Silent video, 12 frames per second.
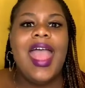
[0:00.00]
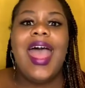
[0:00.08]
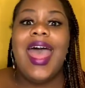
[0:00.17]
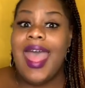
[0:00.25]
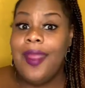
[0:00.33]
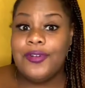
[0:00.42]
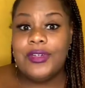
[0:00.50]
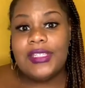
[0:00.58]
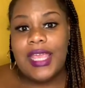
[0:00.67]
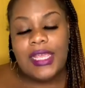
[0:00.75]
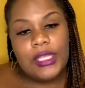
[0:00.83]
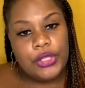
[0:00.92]
After
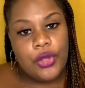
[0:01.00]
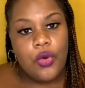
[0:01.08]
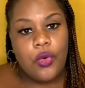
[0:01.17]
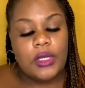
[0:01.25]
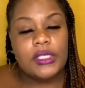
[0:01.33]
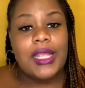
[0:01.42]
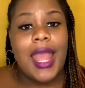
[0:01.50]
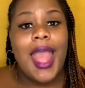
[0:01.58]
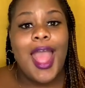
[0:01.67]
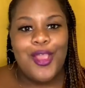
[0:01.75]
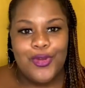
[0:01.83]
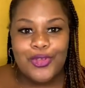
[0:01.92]
taking the course, I
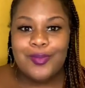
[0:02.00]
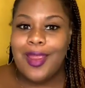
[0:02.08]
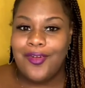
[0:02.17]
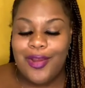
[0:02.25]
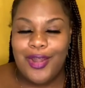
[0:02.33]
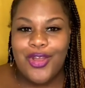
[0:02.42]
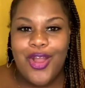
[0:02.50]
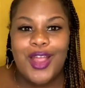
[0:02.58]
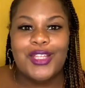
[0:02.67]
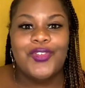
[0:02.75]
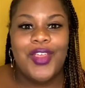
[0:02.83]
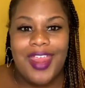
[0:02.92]
use my credit cards
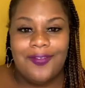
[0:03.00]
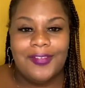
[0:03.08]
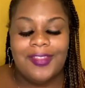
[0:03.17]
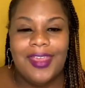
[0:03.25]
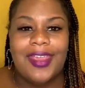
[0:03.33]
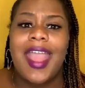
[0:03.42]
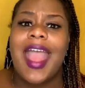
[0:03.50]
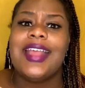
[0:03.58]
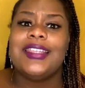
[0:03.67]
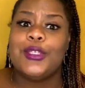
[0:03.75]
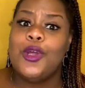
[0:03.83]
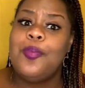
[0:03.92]
for everything. I
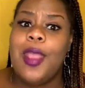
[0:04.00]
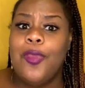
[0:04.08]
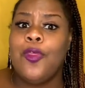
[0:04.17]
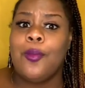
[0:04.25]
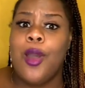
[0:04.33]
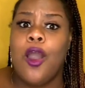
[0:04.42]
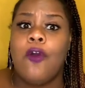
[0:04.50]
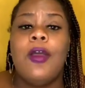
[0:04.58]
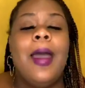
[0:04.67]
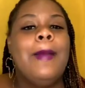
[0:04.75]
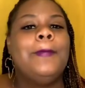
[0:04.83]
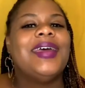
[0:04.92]
still pay them off,
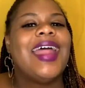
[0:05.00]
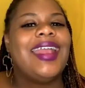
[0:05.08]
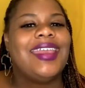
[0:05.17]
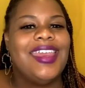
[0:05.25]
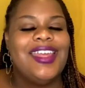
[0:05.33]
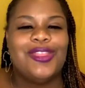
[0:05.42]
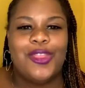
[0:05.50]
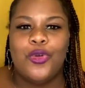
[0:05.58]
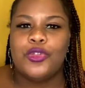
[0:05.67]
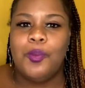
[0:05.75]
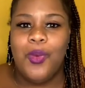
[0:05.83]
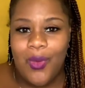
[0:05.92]
but I get those
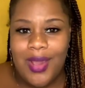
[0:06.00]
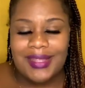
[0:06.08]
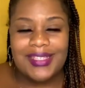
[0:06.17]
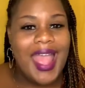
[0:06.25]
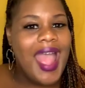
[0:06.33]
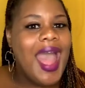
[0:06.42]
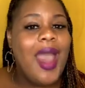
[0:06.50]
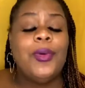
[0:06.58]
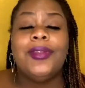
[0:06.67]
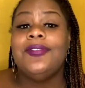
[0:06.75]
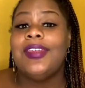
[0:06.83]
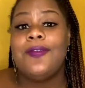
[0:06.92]
points. I would
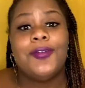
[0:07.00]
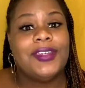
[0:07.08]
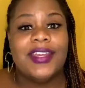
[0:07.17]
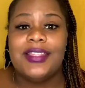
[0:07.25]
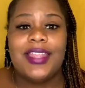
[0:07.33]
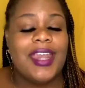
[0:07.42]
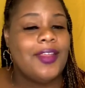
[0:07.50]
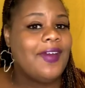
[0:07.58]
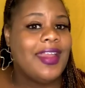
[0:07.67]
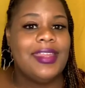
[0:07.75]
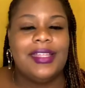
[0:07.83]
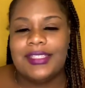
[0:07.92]
have never done that if I
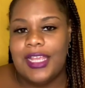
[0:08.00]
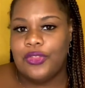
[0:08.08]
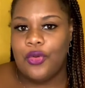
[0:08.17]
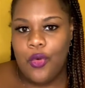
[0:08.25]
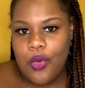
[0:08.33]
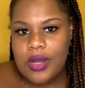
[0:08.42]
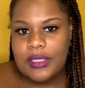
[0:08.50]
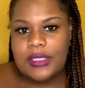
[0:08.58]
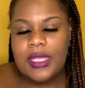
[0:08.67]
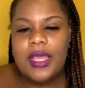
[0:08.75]
didn't take the course.